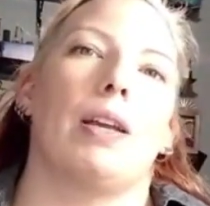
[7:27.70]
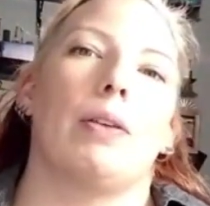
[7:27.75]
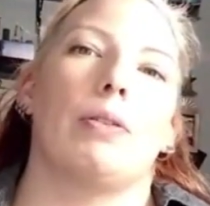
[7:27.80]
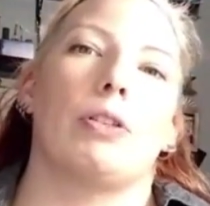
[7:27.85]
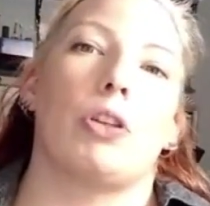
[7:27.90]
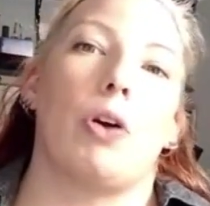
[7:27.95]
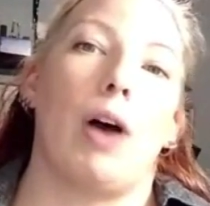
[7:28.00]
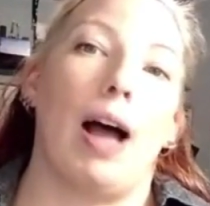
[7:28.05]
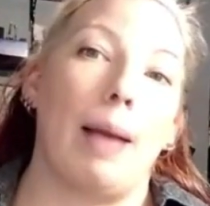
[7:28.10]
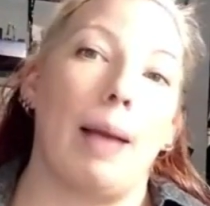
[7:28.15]

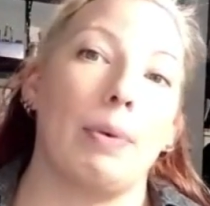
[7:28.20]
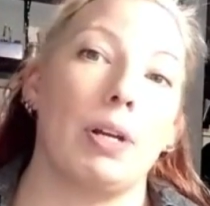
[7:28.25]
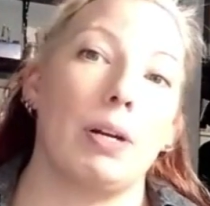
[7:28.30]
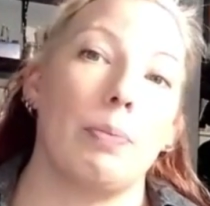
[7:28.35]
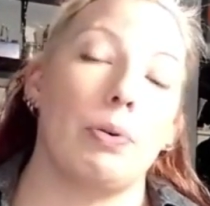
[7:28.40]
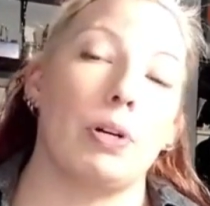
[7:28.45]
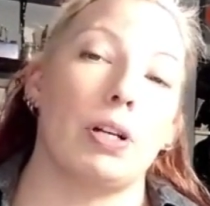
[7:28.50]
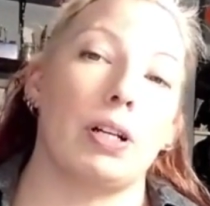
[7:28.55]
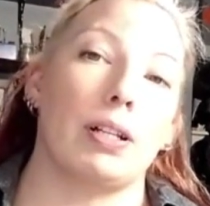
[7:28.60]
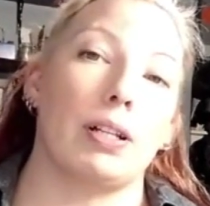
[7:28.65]
So I'm going
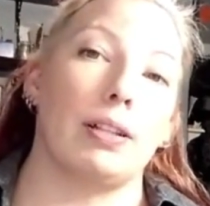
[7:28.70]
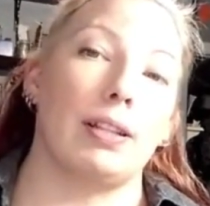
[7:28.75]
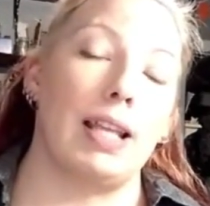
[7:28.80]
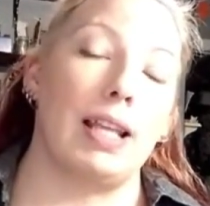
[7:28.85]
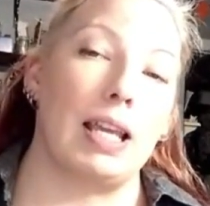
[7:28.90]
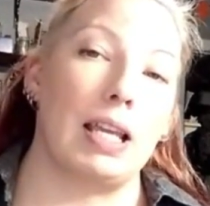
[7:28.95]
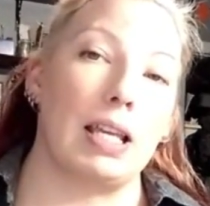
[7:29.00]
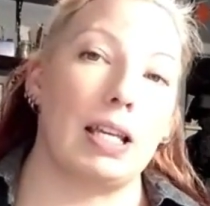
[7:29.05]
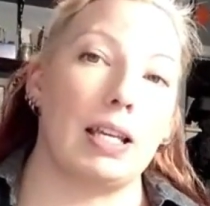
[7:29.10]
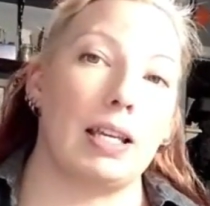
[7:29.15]
to put a
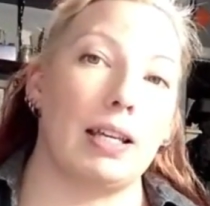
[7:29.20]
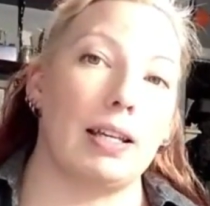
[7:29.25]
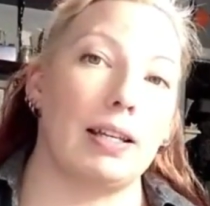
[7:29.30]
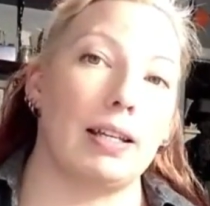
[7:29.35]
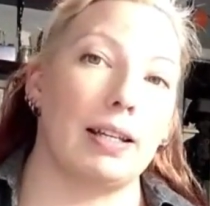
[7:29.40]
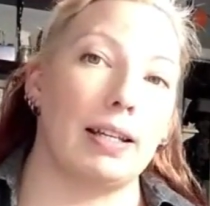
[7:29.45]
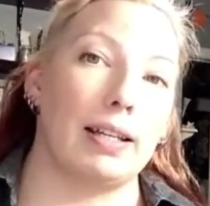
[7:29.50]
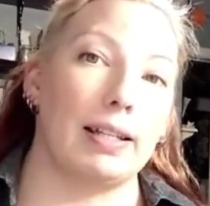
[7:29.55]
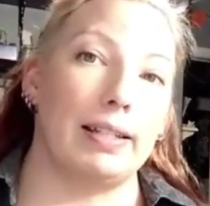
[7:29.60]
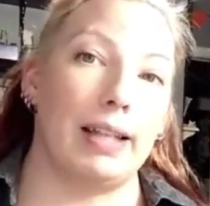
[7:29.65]
link
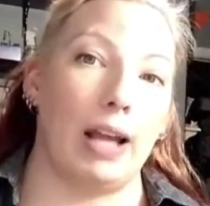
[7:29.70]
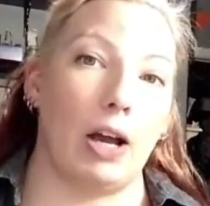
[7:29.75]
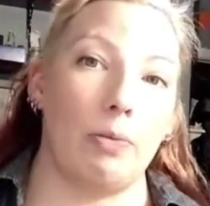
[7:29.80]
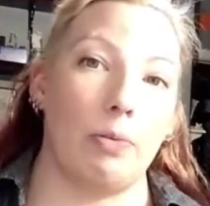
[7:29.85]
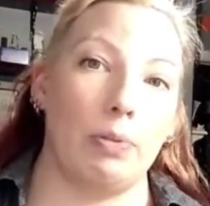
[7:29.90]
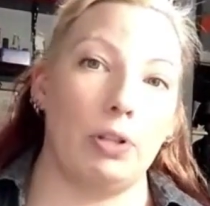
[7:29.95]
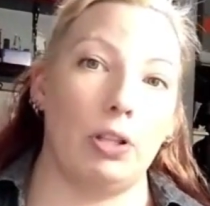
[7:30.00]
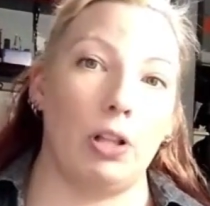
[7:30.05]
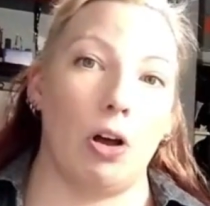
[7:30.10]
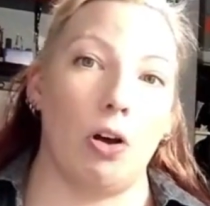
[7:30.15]
down
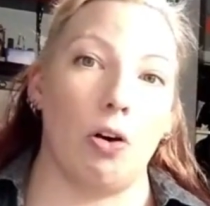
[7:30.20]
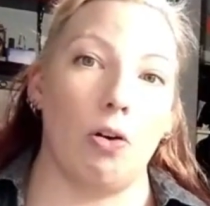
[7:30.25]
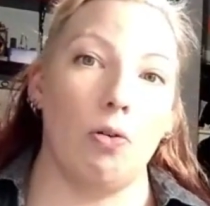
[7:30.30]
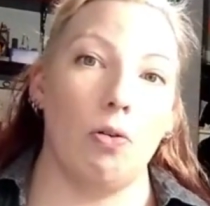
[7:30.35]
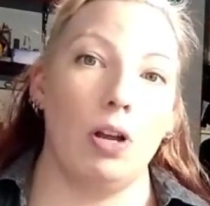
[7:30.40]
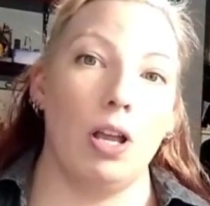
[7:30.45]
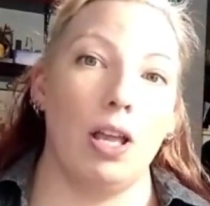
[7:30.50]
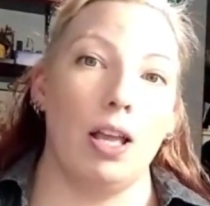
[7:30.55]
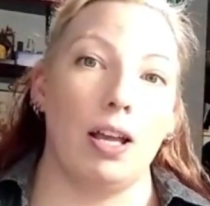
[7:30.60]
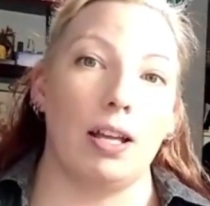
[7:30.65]

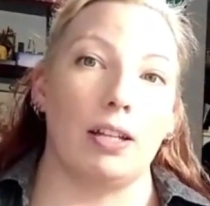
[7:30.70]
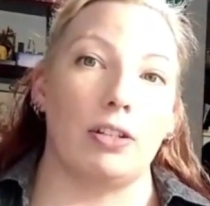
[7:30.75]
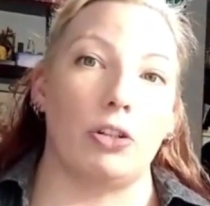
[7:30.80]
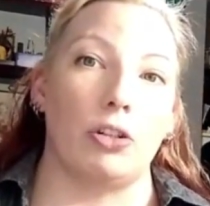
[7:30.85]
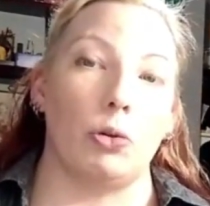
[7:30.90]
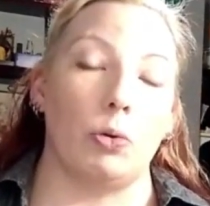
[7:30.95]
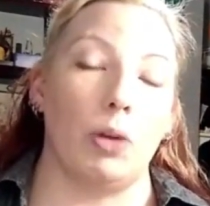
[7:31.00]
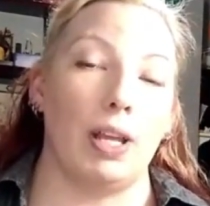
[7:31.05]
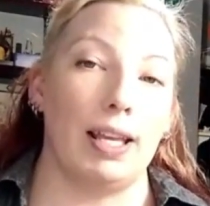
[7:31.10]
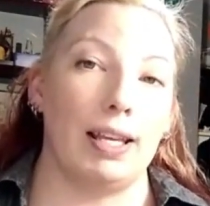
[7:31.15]
below
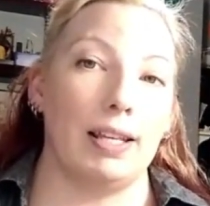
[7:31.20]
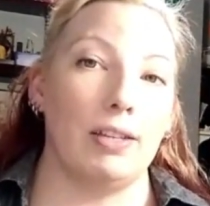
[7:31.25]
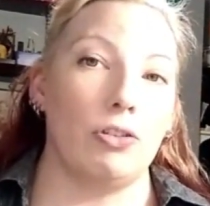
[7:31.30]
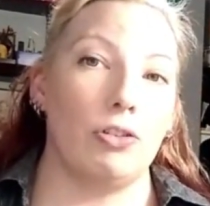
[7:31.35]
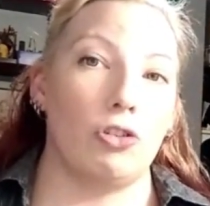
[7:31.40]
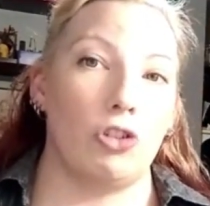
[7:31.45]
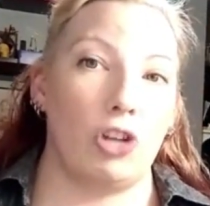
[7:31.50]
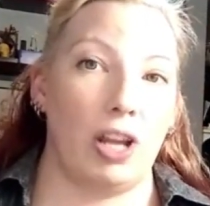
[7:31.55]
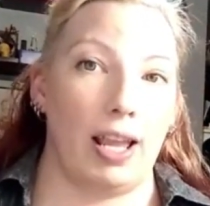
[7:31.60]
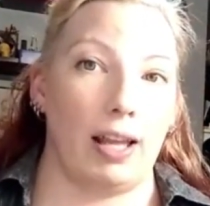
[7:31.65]
to his
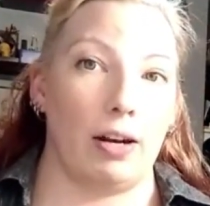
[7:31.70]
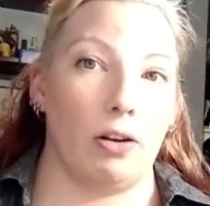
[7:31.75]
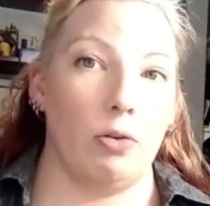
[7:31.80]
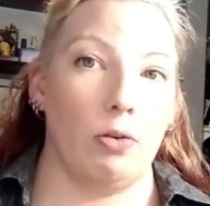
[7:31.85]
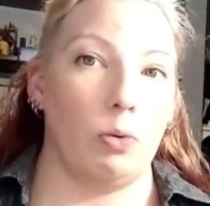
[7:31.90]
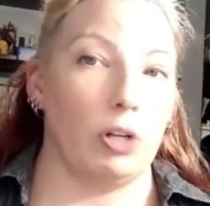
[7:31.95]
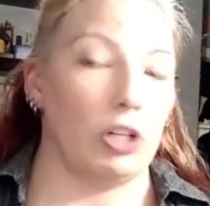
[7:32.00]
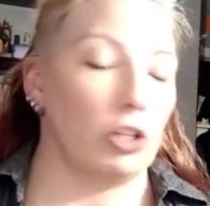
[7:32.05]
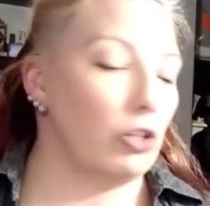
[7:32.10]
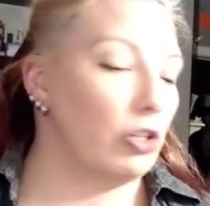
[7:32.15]
channel,
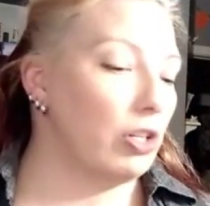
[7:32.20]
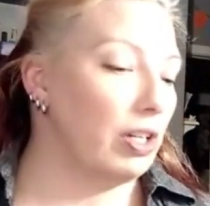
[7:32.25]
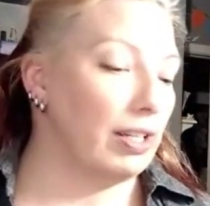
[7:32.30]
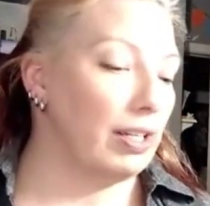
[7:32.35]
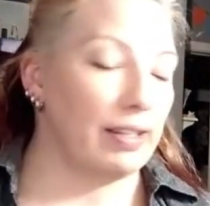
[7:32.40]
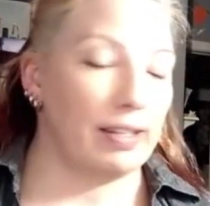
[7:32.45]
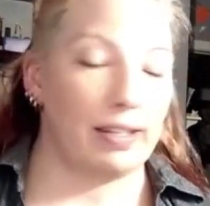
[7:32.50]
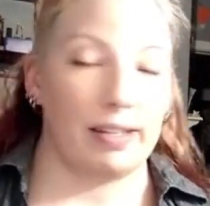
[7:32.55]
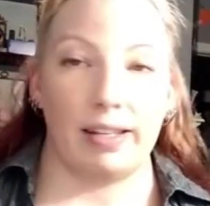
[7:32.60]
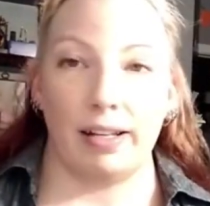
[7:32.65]
which
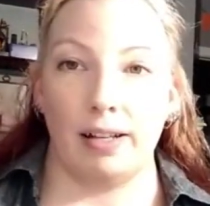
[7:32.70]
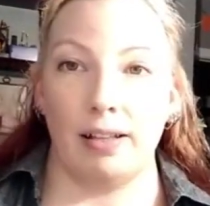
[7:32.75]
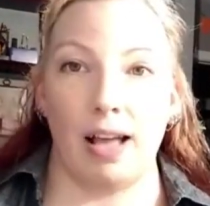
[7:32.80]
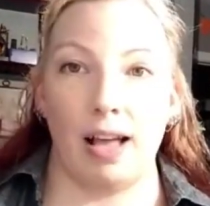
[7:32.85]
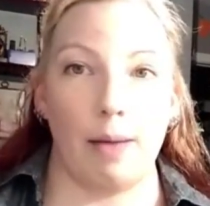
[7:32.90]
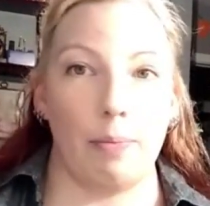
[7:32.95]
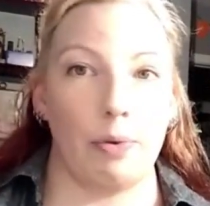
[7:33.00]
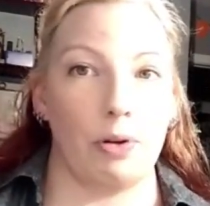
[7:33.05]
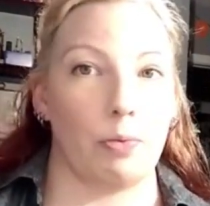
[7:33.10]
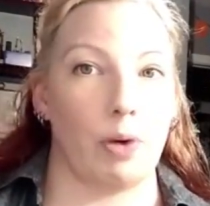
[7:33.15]
is still
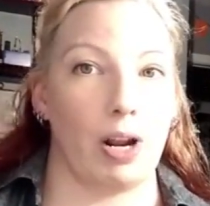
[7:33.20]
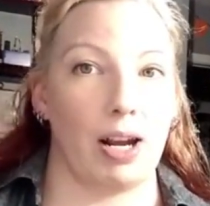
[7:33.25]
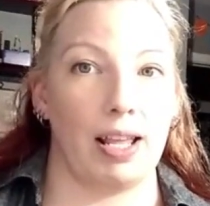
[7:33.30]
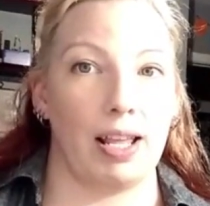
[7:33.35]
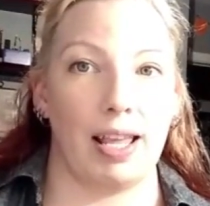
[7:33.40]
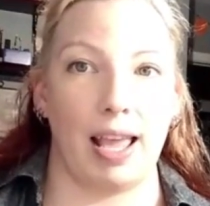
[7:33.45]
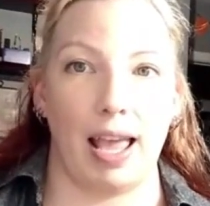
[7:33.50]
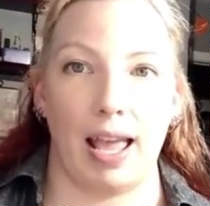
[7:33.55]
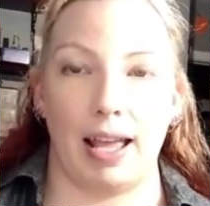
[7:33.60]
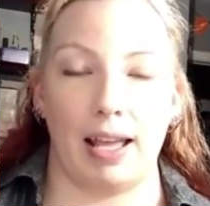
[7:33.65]
up and
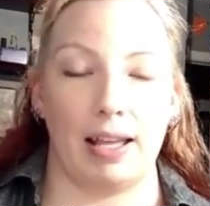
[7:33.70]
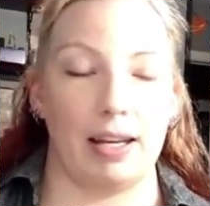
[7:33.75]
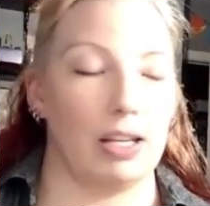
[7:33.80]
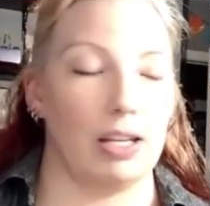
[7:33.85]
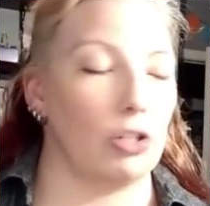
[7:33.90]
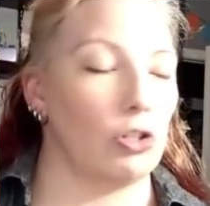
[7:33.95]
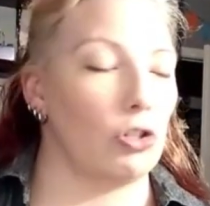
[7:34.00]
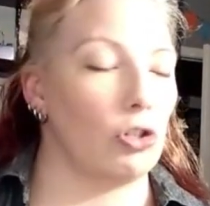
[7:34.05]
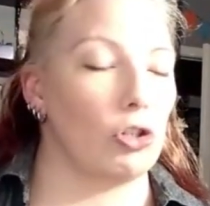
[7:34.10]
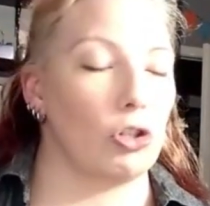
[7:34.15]
running and
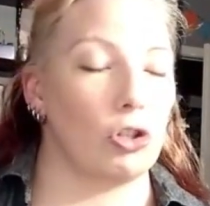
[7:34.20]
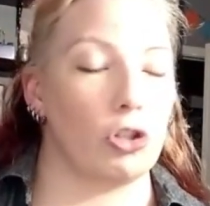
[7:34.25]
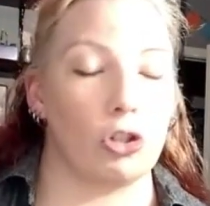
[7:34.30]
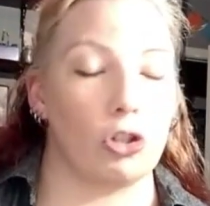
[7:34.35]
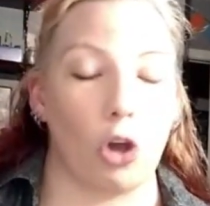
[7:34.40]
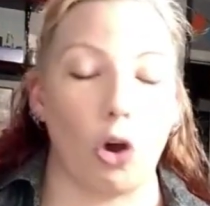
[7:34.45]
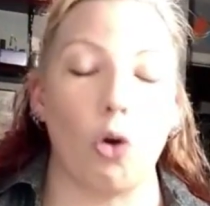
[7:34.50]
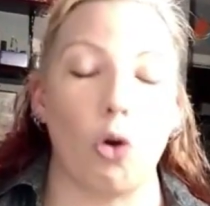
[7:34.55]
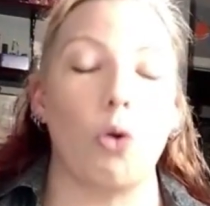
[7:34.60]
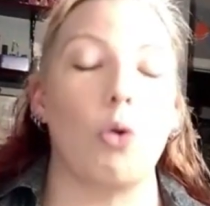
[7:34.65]
is
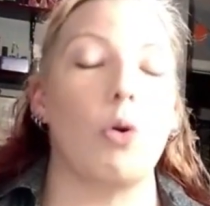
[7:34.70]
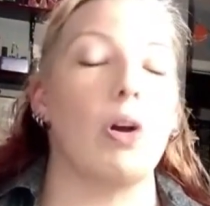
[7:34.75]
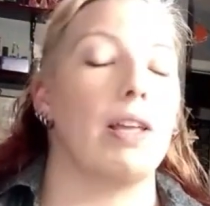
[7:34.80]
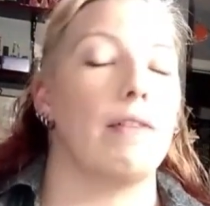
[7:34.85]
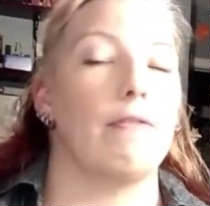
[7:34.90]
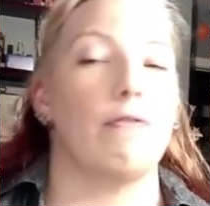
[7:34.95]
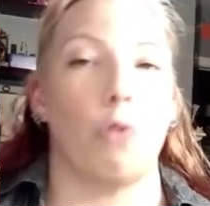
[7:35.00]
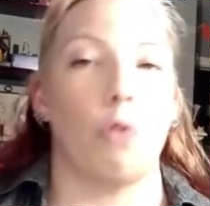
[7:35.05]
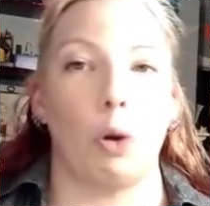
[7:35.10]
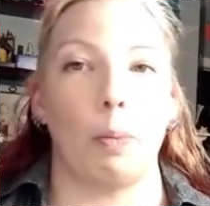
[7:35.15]
so
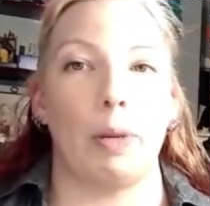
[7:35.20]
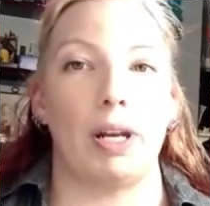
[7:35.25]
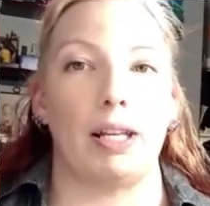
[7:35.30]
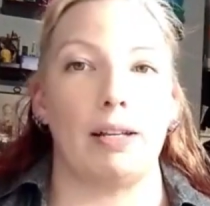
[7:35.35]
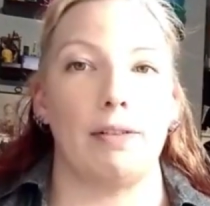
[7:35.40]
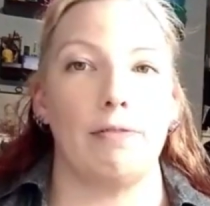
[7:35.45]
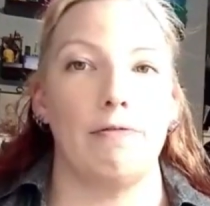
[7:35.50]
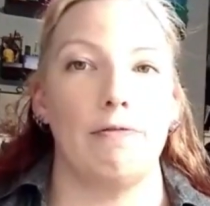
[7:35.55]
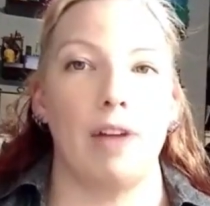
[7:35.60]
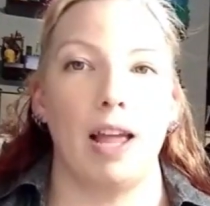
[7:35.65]

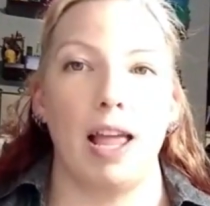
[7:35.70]
informative.